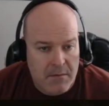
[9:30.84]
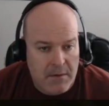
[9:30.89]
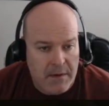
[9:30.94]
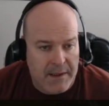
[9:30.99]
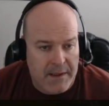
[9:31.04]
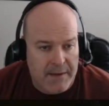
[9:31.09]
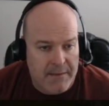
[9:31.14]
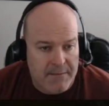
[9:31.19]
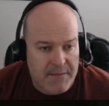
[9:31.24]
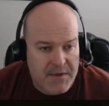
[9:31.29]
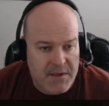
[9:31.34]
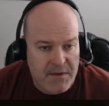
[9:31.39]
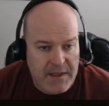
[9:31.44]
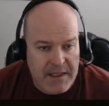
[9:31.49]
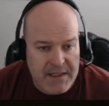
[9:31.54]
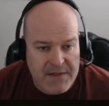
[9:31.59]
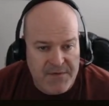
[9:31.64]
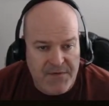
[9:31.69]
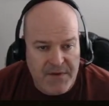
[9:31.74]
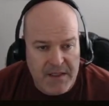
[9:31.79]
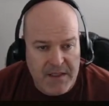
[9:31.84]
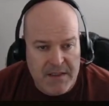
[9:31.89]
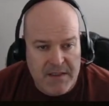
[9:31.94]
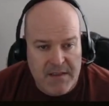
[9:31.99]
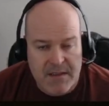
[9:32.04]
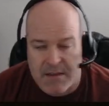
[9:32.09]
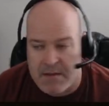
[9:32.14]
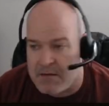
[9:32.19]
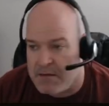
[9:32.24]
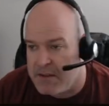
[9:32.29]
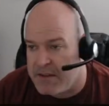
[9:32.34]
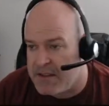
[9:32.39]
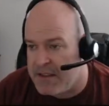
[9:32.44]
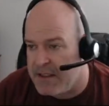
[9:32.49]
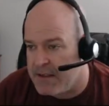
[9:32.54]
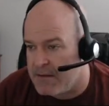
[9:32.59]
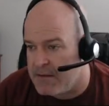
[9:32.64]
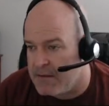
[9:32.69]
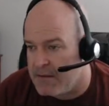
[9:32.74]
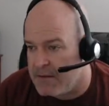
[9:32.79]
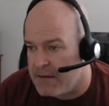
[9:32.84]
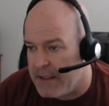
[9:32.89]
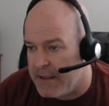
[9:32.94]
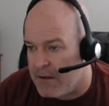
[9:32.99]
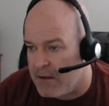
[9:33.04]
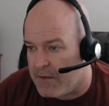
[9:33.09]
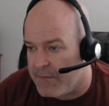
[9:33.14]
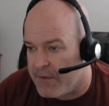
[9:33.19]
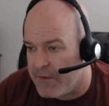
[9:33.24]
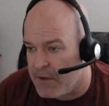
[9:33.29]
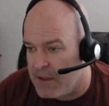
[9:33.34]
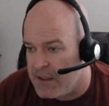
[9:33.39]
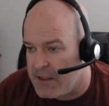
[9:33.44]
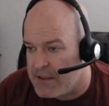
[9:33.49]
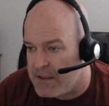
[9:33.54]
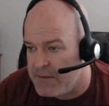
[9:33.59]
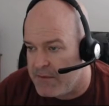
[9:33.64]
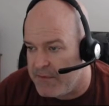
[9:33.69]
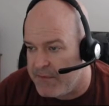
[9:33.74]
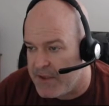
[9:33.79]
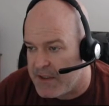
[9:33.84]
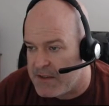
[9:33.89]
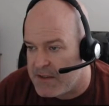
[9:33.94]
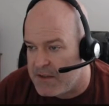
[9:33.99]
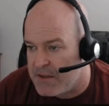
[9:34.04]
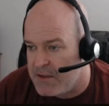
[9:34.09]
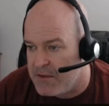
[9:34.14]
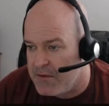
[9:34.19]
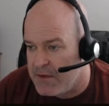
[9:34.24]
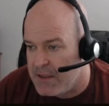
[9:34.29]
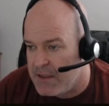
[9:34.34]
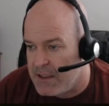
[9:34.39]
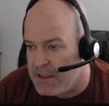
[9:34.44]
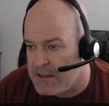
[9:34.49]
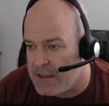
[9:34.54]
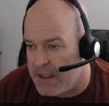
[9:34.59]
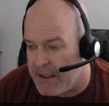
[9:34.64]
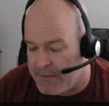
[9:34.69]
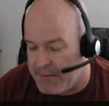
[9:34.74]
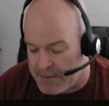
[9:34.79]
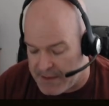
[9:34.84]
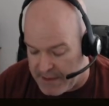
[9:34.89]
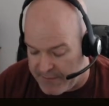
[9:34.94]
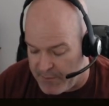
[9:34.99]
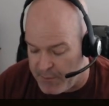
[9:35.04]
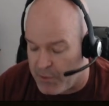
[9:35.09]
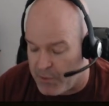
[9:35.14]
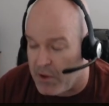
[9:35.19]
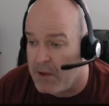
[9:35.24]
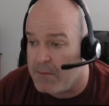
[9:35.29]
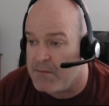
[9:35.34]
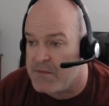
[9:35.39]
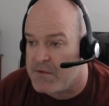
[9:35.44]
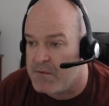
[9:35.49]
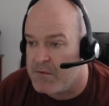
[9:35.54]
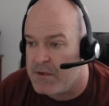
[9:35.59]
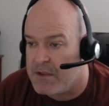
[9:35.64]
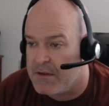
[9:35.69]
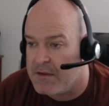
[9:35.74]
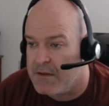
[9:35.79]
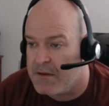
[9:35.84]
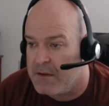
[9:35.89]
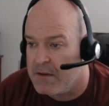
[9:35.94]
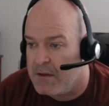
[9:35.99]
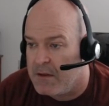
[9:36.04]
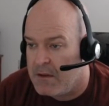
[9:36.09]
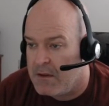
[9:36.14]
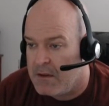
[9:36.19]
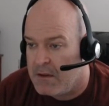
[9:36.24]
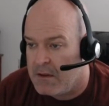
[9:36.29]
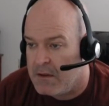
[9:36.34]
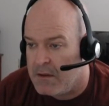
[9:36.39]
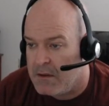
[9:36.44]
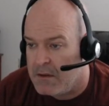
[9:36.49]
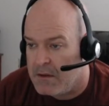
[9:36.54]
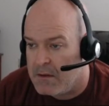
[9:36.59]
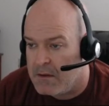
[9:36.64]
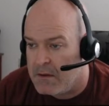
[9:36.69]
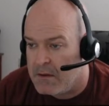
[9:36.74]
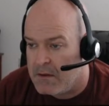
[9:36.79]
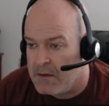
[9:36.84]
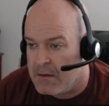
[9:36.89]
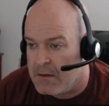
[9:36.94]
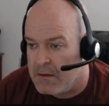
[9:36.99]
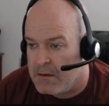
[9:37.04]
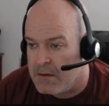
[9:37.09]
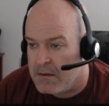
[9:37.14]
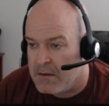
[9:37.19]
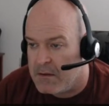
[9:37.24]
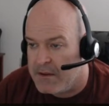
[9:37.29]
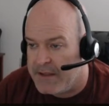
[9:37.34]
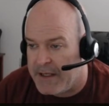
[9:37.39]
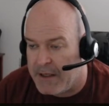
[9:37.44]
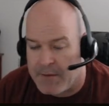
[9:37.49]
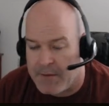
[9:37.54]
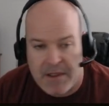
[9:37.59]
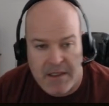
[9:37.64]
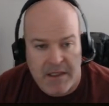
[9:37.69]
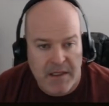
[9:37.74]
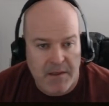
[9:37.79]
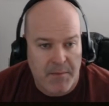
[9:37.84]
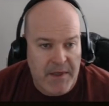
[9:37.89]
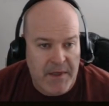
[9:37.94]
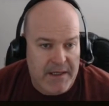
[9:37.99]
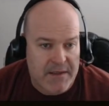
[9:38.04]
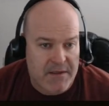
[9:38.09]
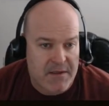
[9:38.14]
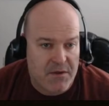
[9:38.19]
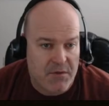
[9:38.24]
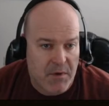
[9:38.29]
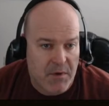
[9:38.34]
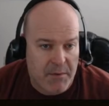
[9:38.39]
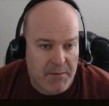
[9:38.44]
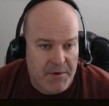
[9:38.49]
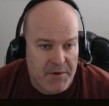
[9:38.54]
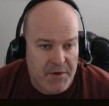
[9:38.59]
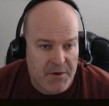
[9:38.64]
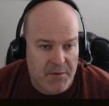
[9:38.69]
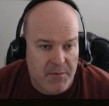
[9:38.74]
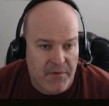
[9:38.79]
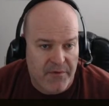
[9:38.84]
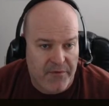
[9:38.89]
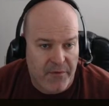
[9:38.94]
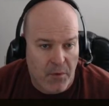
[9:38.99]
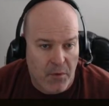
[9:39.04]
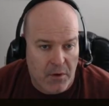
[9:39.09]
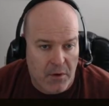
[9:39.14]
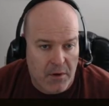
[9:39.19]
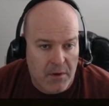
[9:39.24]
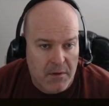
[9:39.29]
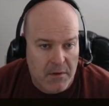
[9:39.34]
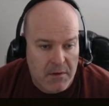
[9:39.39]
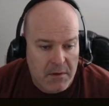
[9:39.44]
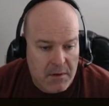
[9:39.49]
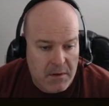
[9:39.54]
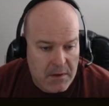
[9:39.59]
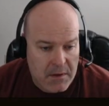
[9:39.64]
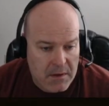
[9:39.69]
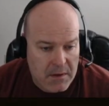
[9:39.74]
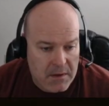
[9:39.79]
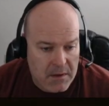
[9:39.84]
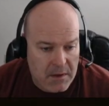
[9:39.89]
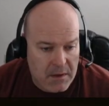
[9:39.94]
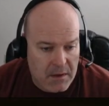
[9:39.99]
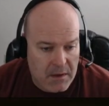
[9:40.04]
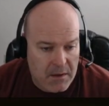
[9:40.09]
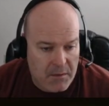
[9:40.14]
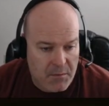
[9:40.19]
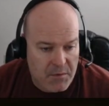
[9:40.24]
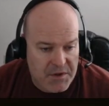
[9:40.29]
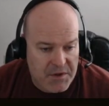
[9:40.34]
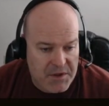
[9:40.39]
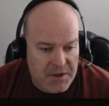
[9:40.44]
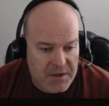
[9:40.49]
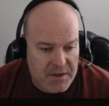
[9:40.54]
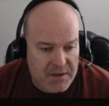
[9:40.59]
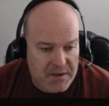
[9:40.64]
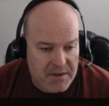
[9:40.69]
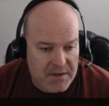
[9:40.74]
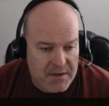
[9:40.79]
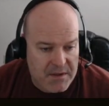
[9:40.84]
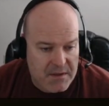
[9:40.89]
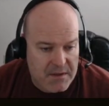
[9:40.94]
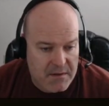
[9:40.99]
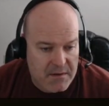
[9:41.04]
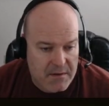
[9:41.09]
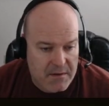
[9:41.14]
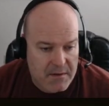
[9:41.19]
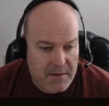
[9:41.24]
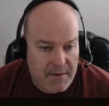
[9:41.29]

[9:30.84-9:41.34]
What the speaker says: Alright, so that's fixed. Let's get that off our list. We fixed the two things that I was having problems with. And now we can get back to what we were doing before, which is